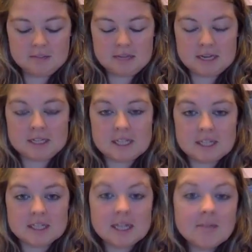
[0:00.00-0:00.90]
made us eat
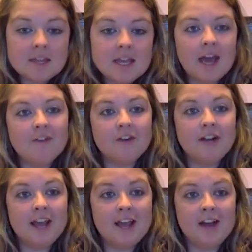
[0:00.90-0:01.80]
the same thing every
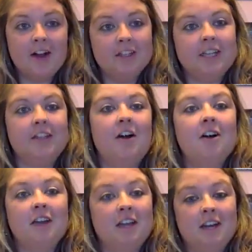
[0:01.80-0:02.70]
day, all day
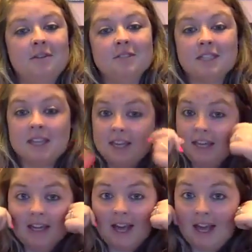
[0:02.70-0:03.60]
long. And I was
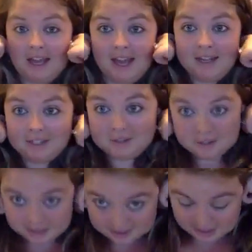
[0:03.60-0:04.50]
like, I can't do
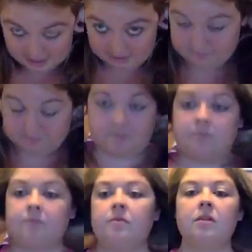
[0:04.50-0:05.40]
this. Like,
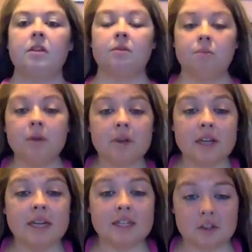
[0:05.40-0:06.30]
we were
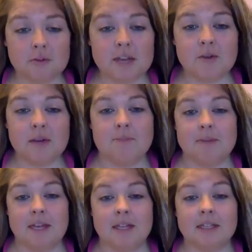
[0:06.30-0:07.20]
eating so many green
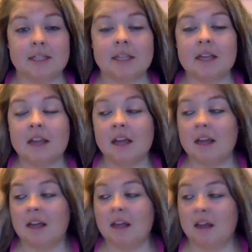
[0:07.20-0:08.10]
beans.
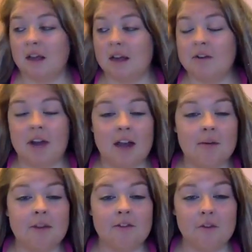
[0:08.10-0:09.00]
I don't know
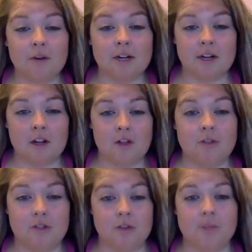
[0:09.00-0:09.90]
how we afforded all
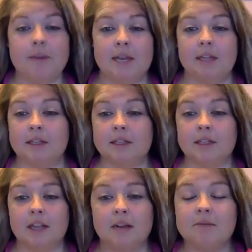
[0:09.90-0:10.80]
those green beans.
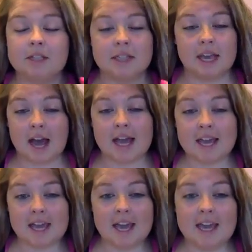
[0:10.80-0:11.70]
And I'm just like,
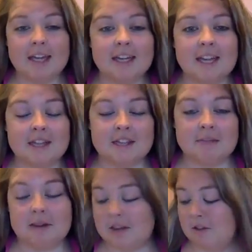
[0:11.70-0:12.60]
I can't eat
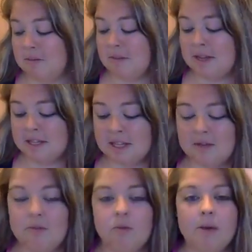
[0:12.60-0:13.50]
this many green beans.
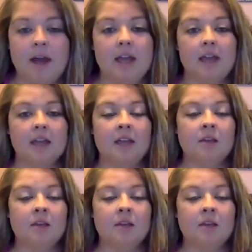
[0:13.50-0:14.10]
Like, we were going